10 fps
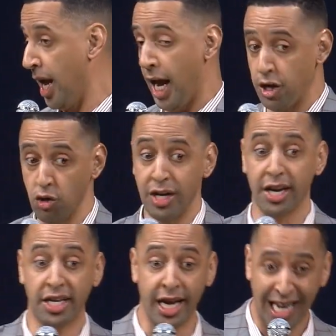And you need
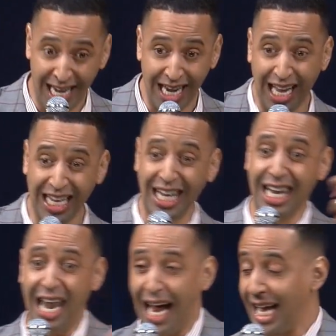to get in
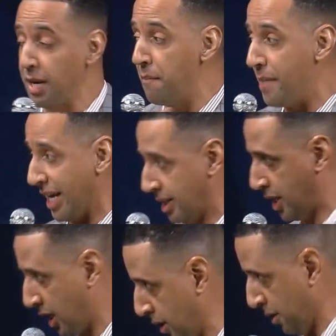alignment.